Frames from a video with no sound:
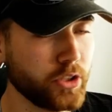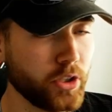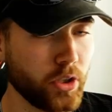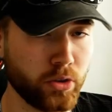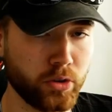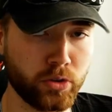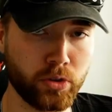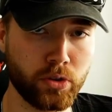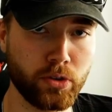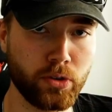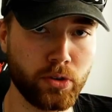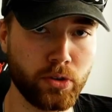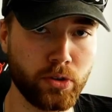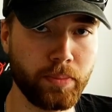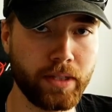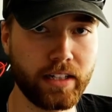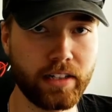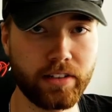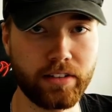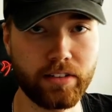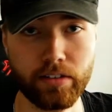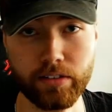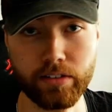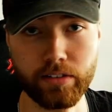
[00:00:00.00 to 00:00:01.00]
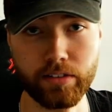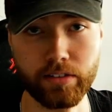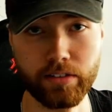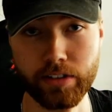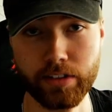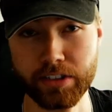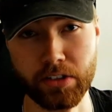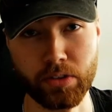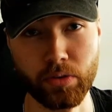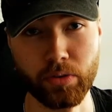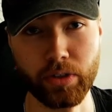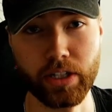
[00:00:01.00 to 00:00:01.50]
it's also going to be a little
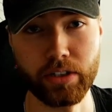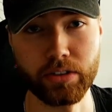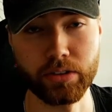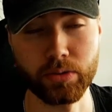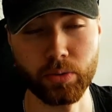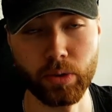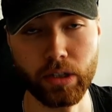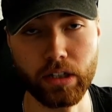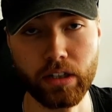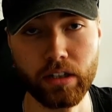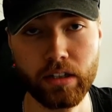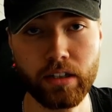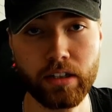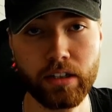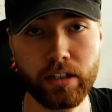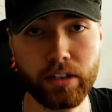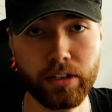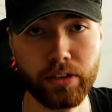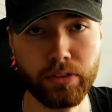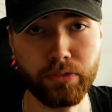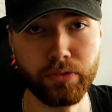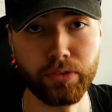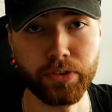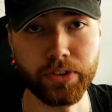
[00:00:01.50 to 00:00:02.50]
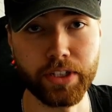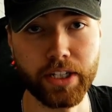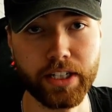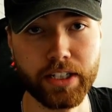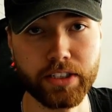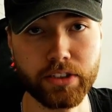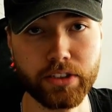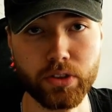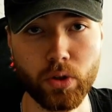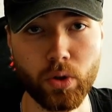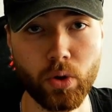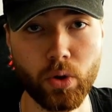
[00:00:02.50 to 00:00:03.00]
discount code there as well if you
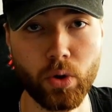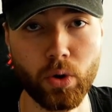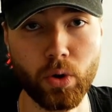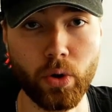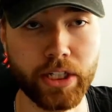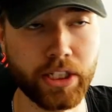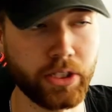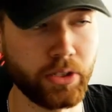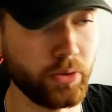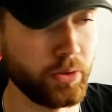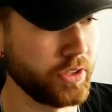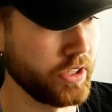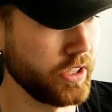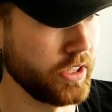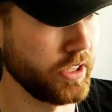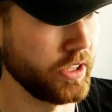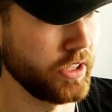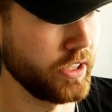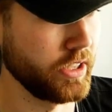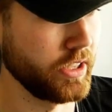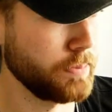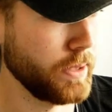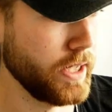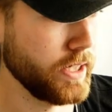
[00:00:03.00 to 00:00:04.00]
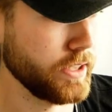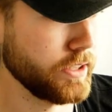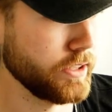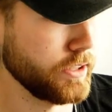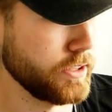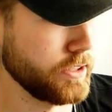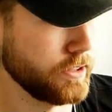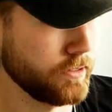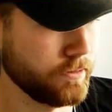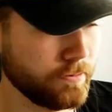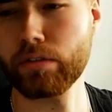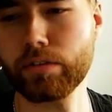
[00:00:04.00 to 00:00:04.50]
guys are interested in this
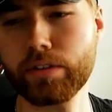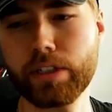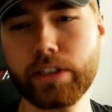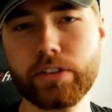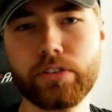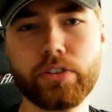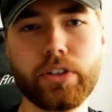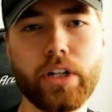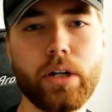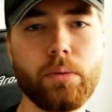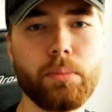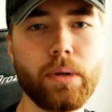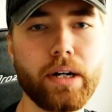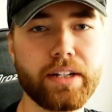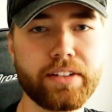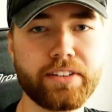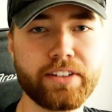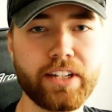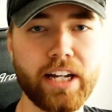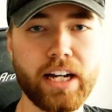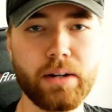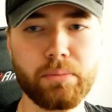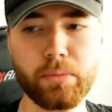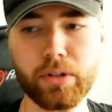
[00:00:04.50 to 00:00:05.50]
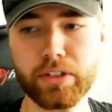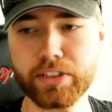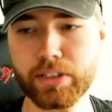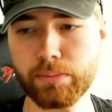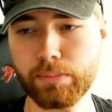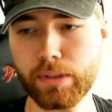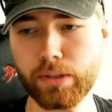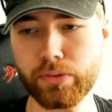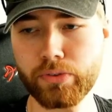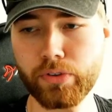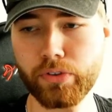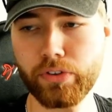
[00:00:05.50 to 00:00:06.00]
pack. Okay, so now my camera is
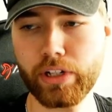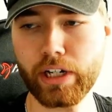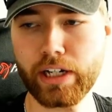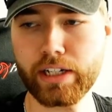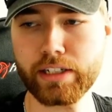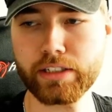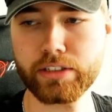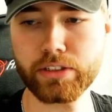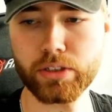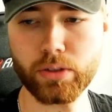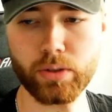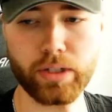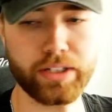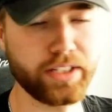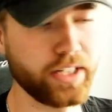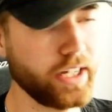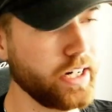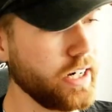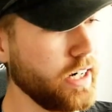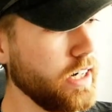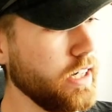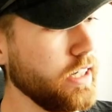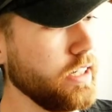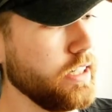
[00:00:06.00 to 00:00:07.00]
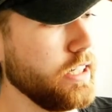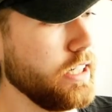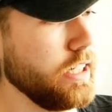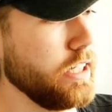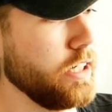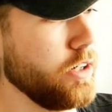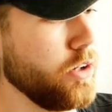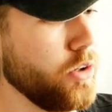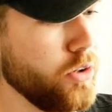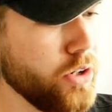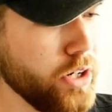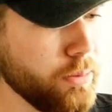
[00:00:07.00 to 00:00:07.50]
about to die, so I gotta
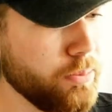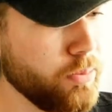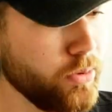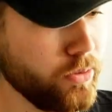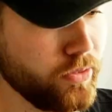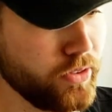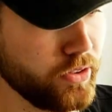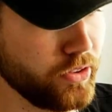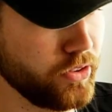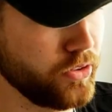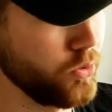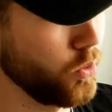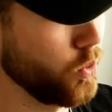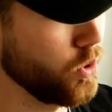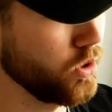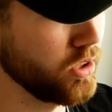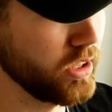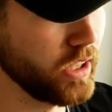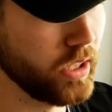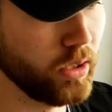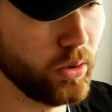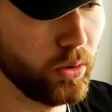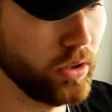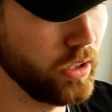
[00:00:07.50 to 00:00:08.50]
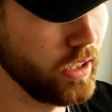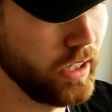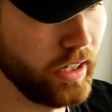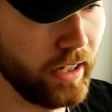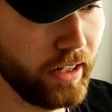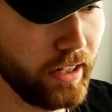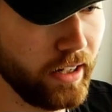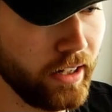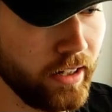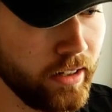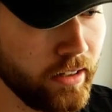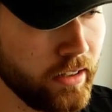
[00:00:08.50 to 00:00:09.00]
uh, hurry up with the tutorial now.
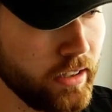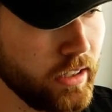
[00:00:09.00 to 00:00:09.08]
Uh,